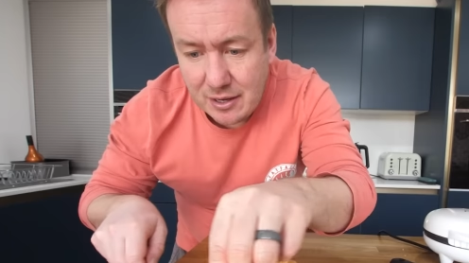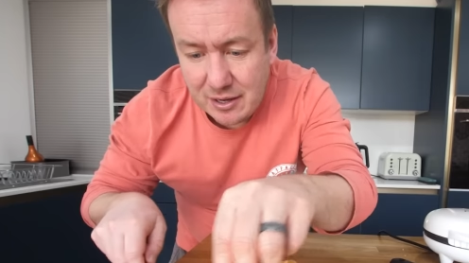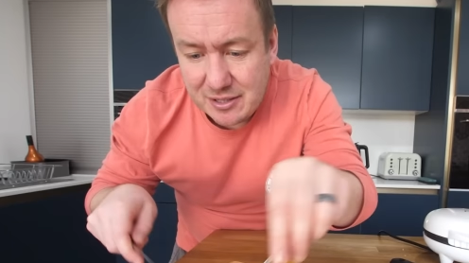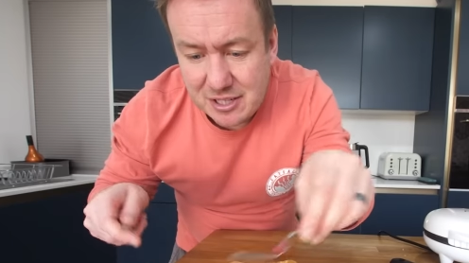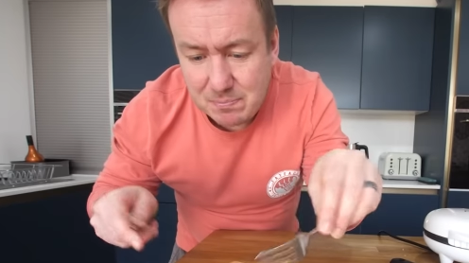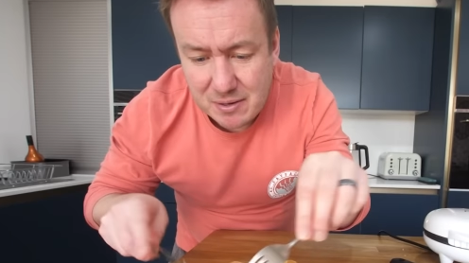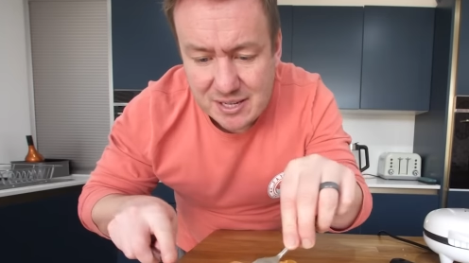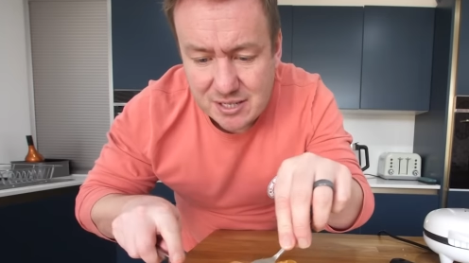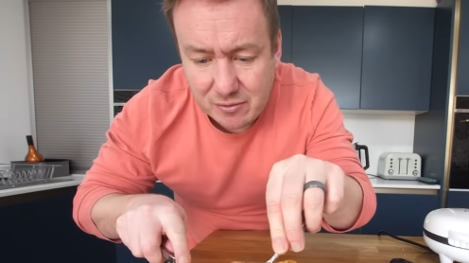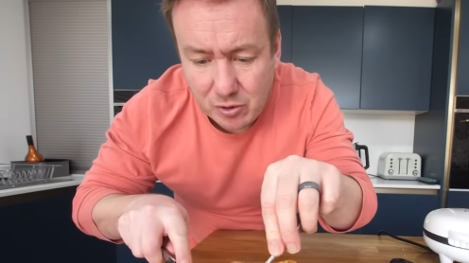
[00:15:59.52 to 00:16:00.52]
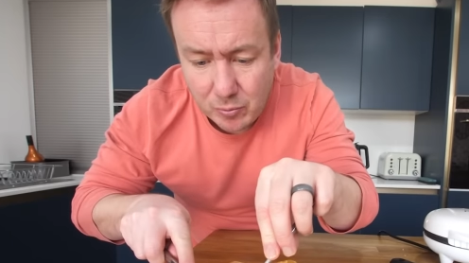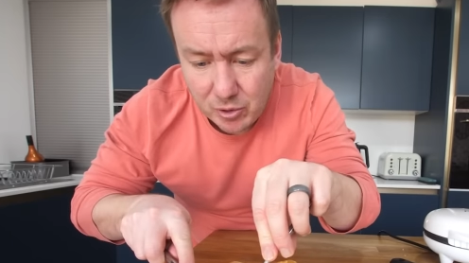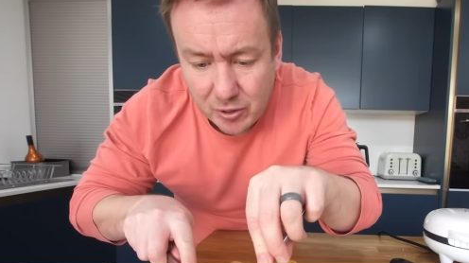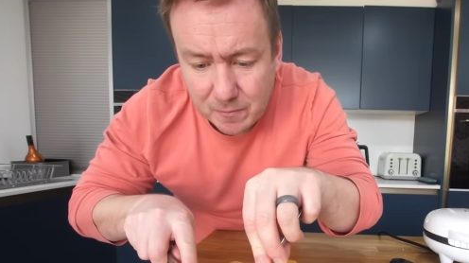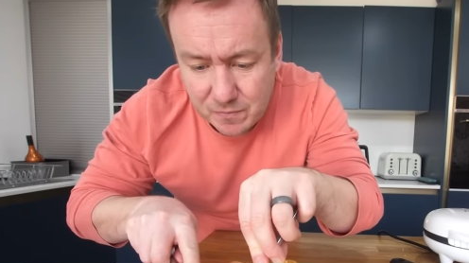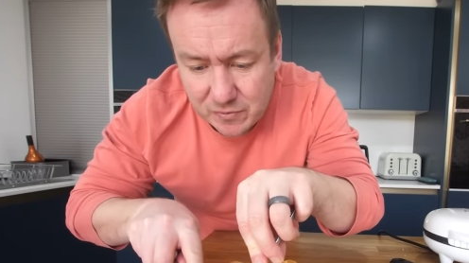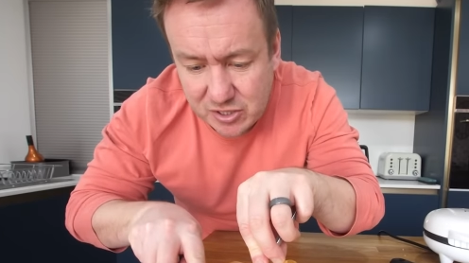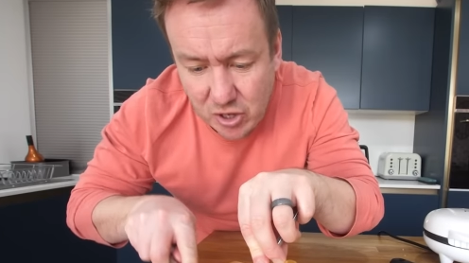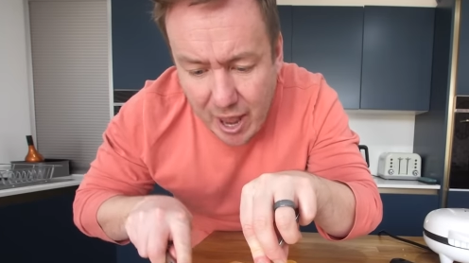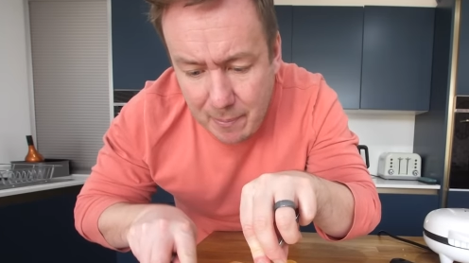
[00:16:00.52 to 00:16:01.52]
And this beast of an omelette,
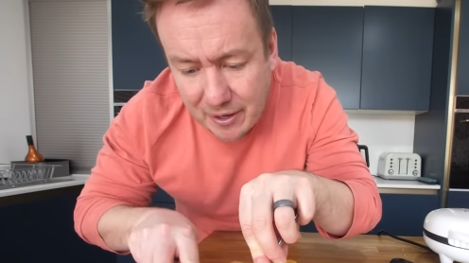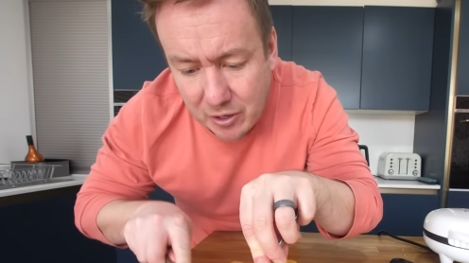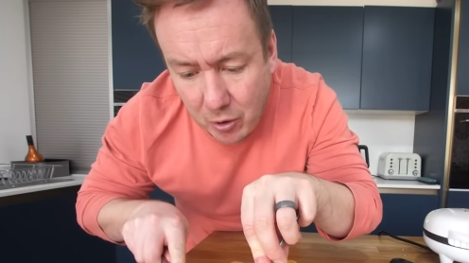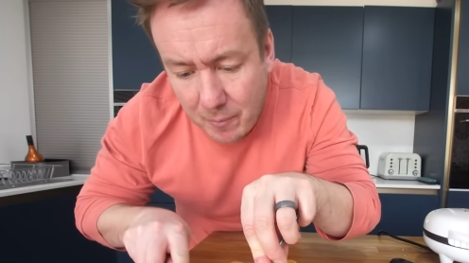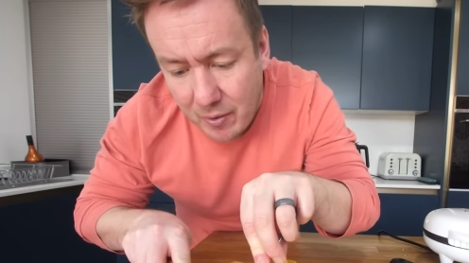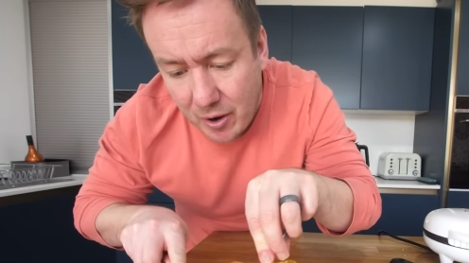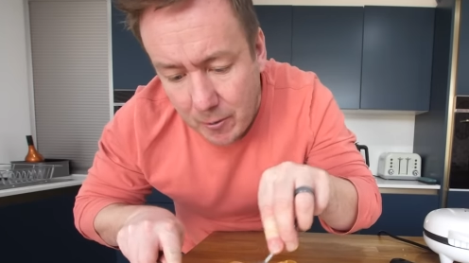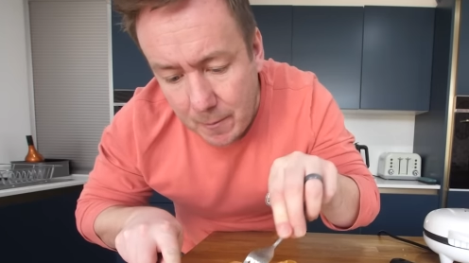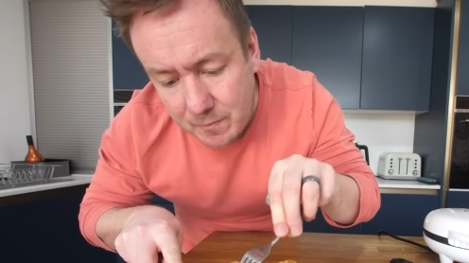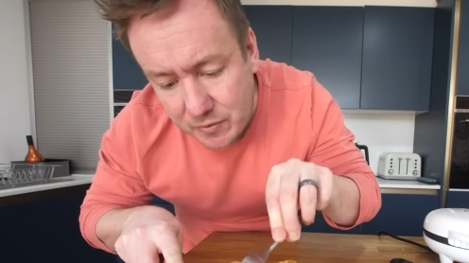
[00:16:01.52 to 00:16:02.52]
this epic combo,